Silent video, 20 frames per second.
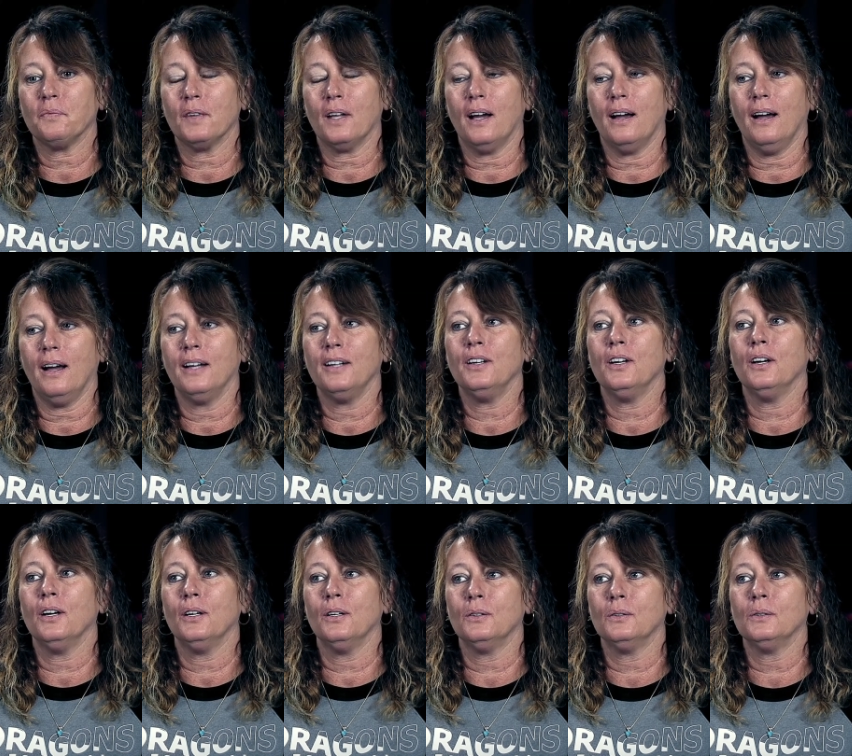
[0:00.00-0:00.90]
I
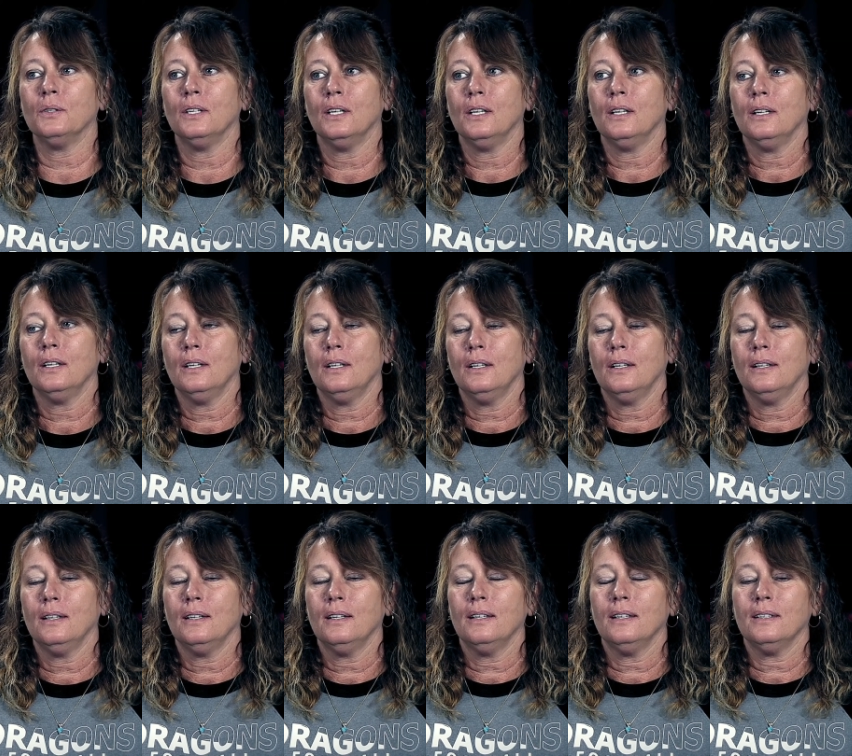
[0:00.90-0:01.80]
know
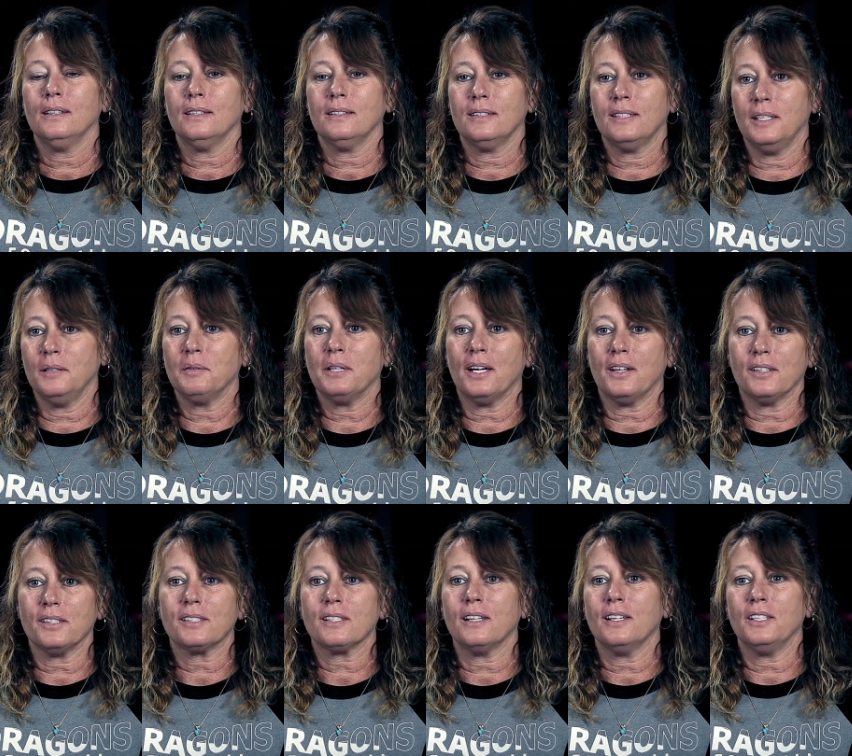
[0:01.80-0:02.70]
deep down
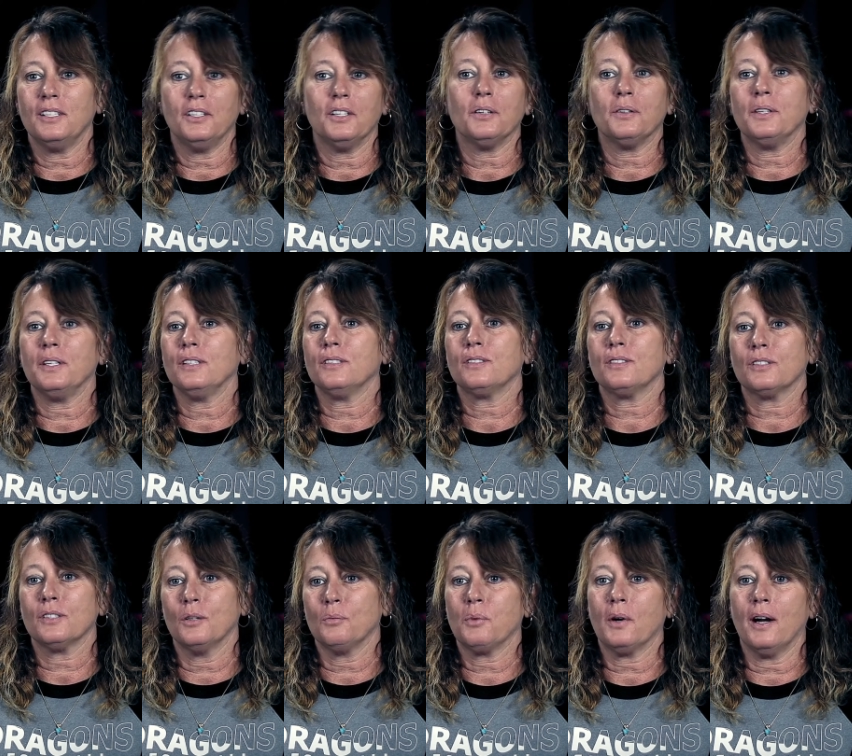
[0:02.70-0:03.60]
inside, you know, he's
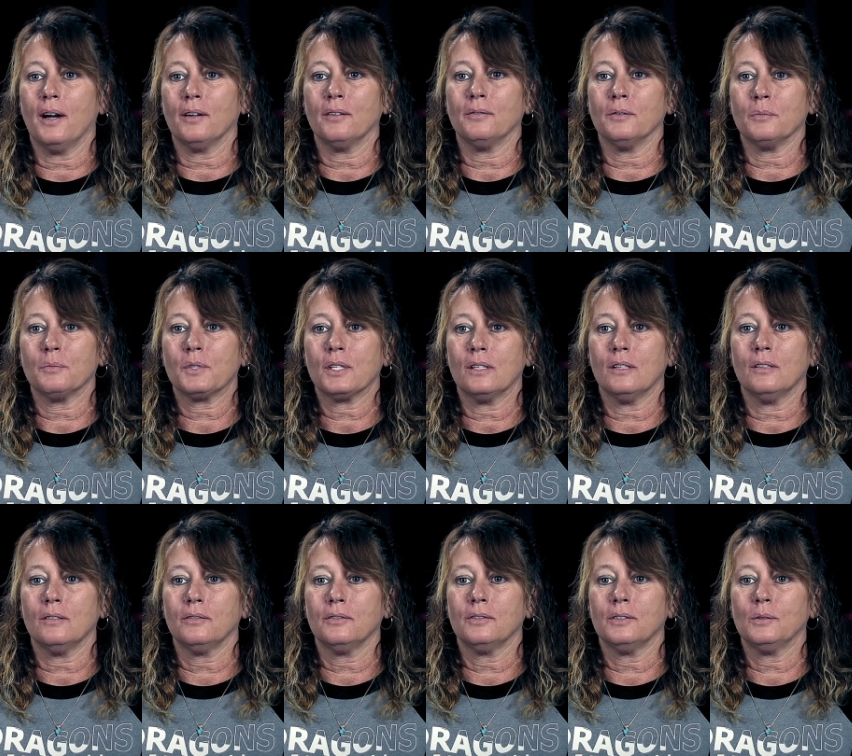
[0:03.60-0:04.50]
so proud of
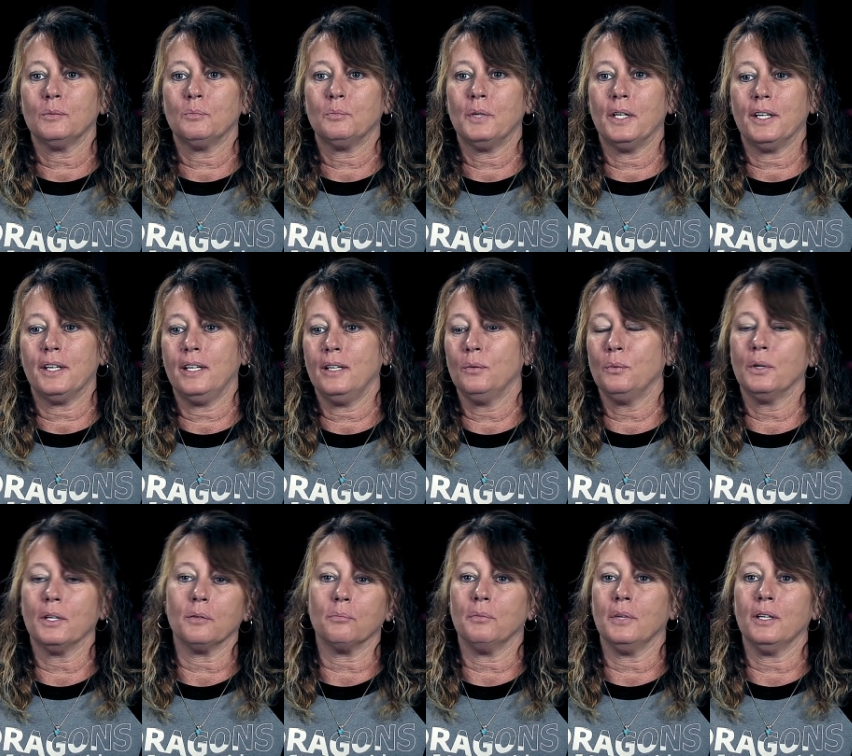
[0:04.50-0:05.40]
himself, but he
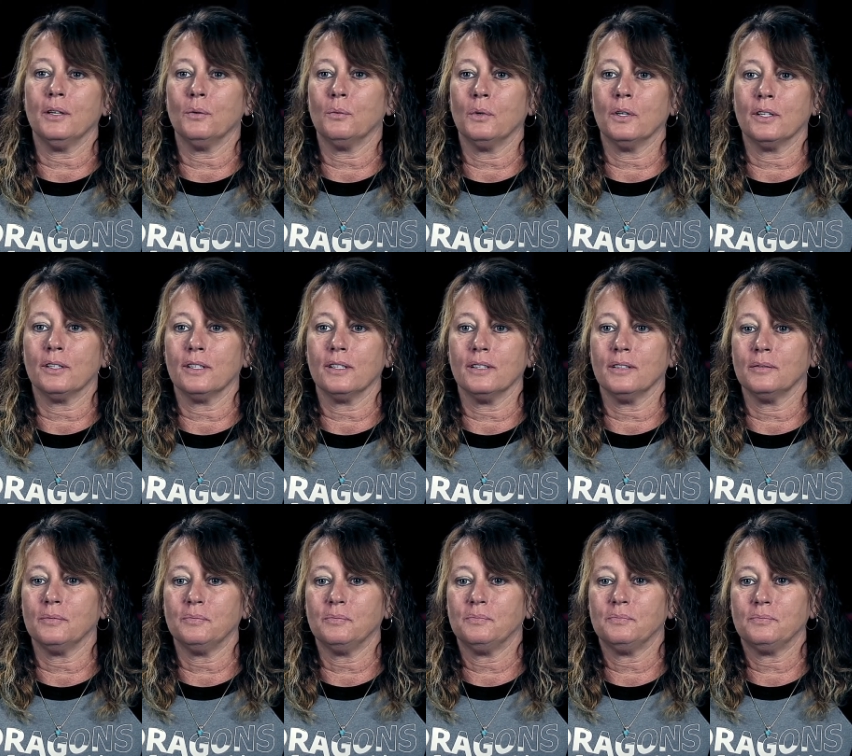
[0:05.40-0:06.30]
wouldn't be the one
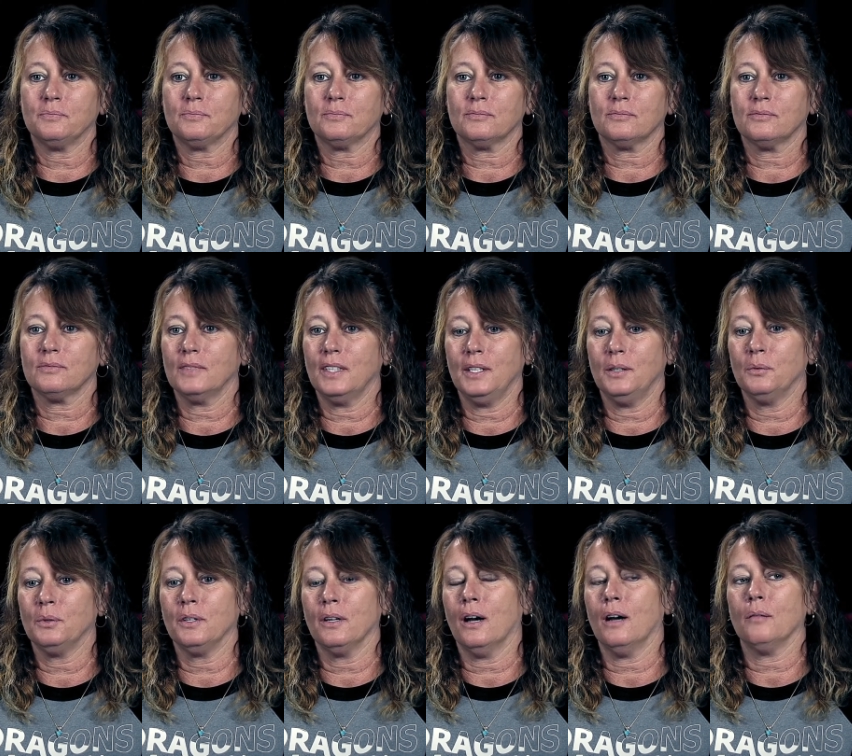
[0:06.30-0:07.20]
to, he
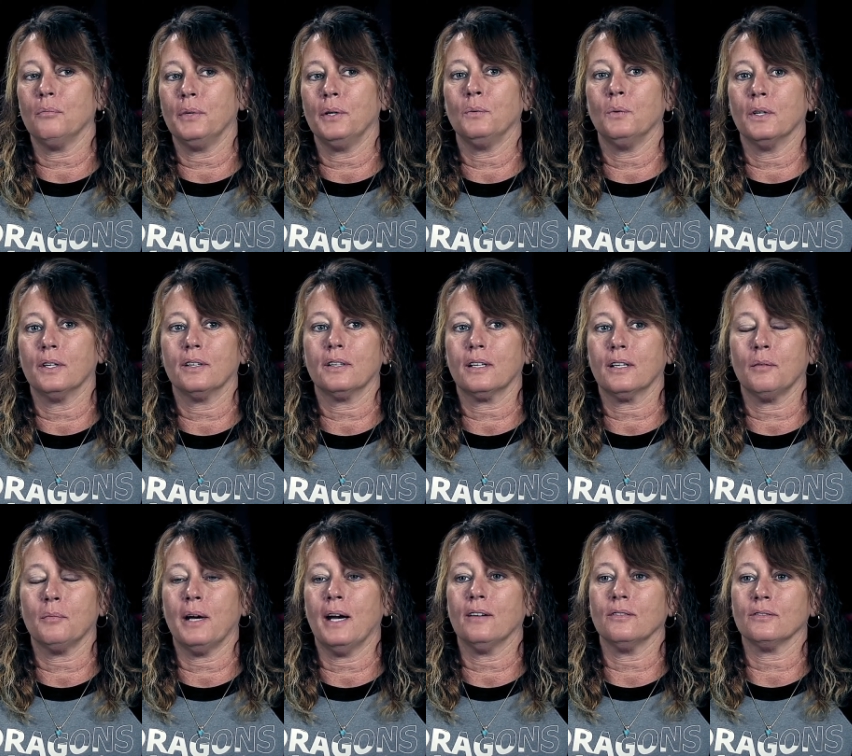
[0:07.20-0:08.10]
would not be one to
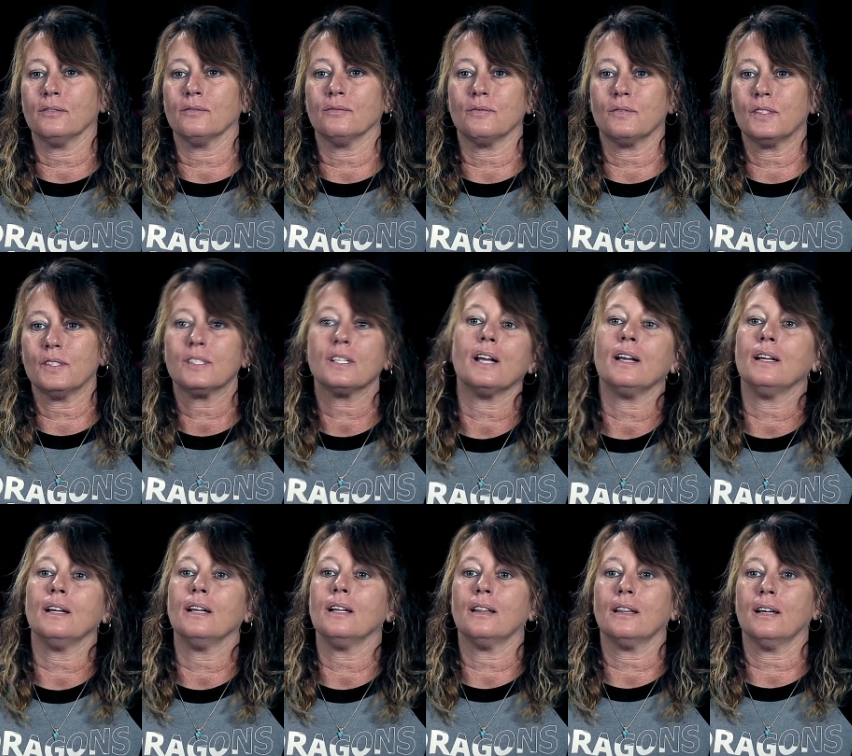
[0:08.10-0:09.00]
come out and say
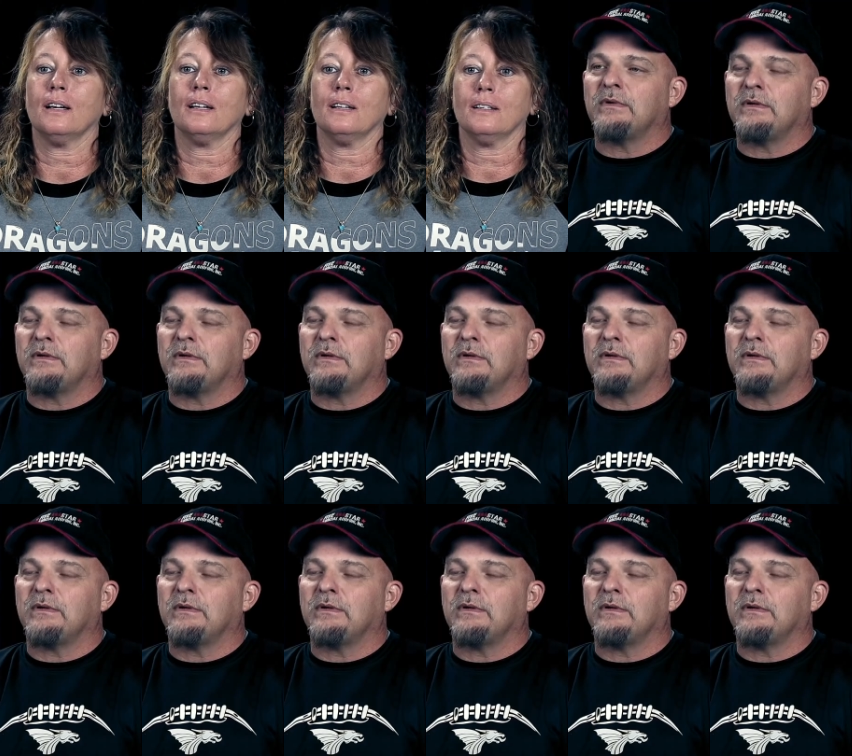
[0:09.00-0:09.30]
anything.